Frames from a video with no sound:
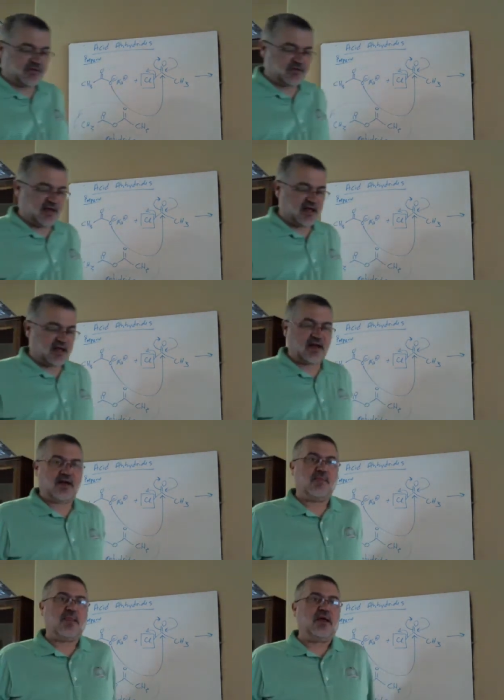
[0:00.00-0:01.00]
taking
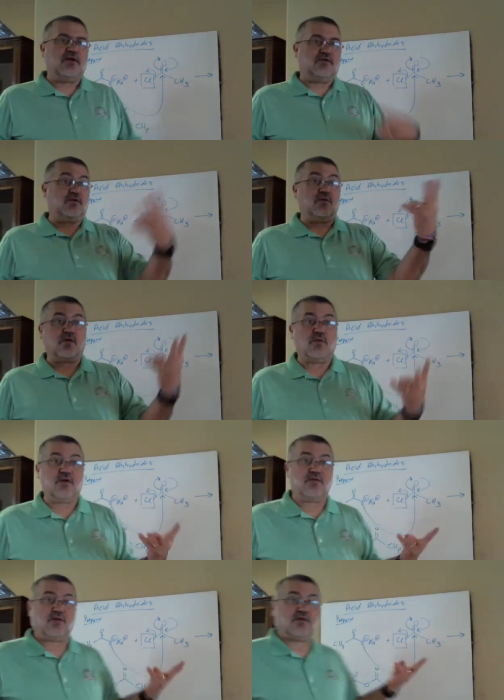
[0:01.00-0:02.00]
two
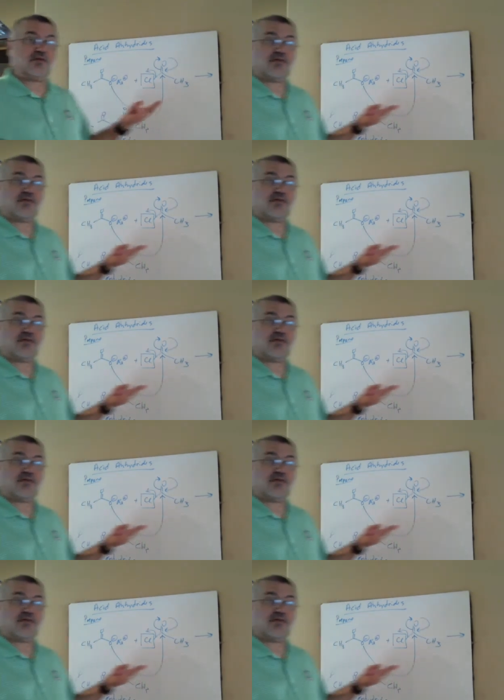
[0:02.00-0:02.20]
equivalents of the